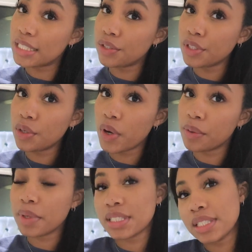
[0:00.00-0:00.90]
I still need to
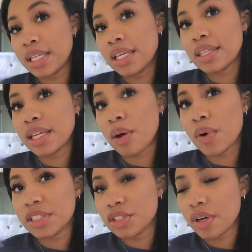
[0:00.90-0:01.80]
whiten my teeth and I
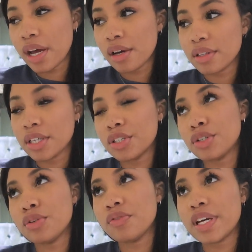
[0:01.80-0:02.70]
want to try out a
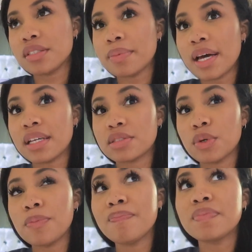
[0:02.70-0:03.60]
new face mask.
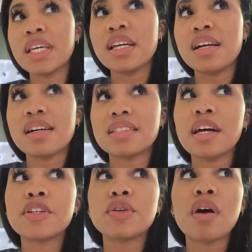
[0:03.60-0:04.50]
Well, it's
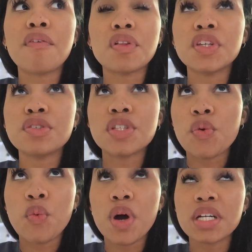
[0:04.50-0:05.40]
not new, I've only used it
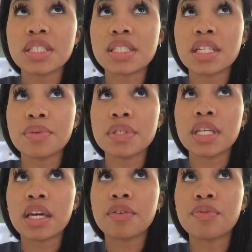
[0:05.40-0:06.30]
once and it was
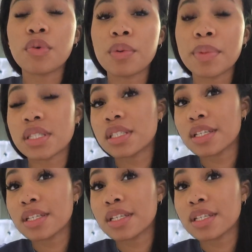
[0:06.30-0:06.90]
like four months